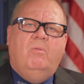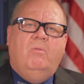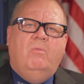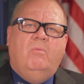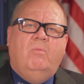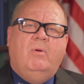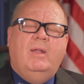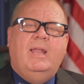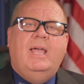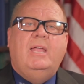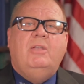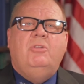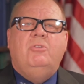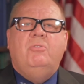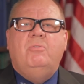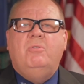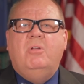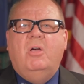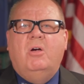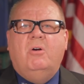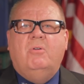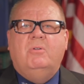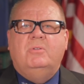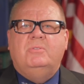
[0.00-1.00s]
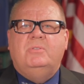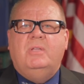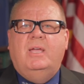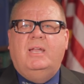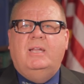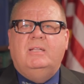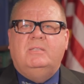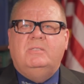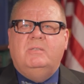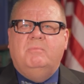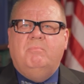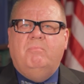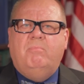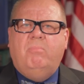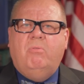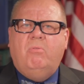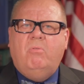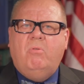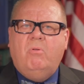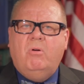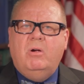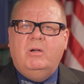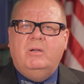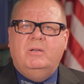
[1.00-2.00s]
What I do know is that it's
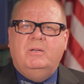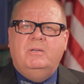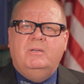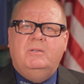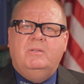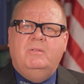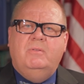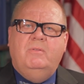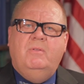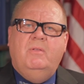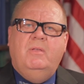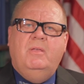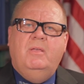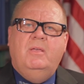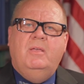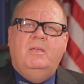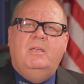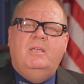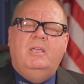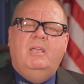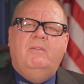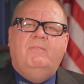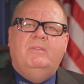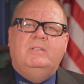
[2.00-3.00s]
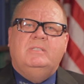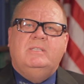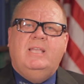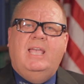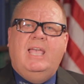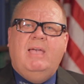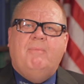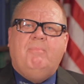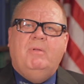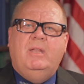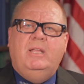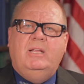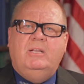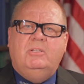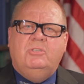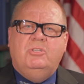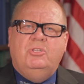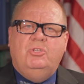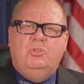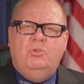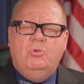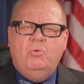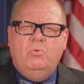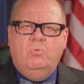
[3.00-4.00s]
important if it's happening
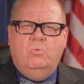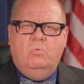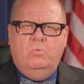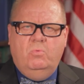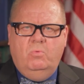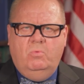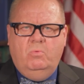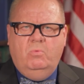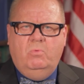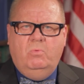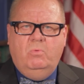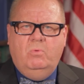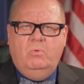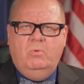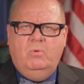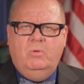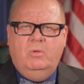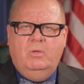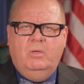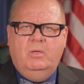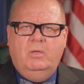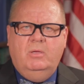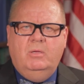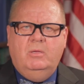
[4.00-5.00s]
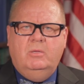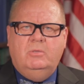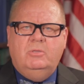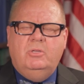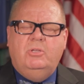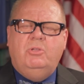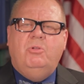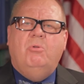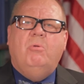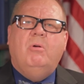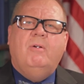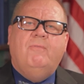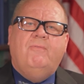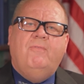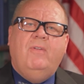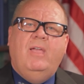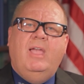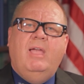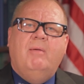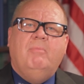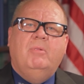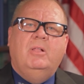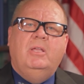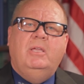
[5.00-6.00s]
to you, to your
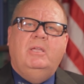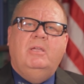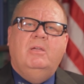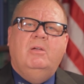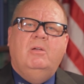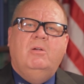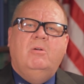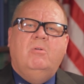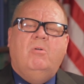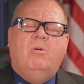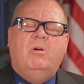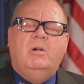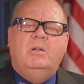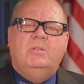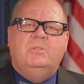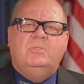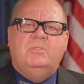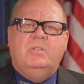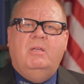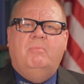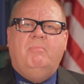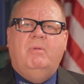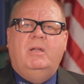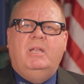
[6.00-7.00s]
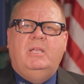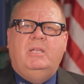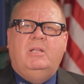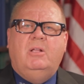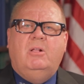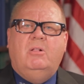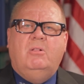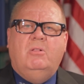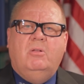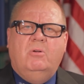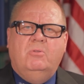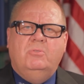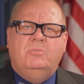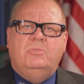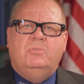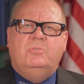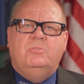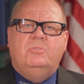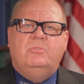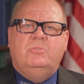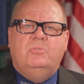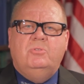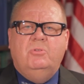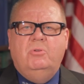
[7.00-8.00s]
family, or to somebody
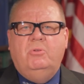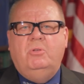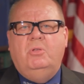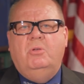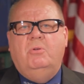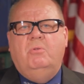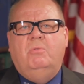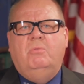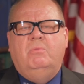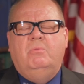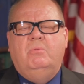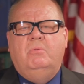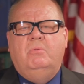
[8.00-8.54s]
close to you.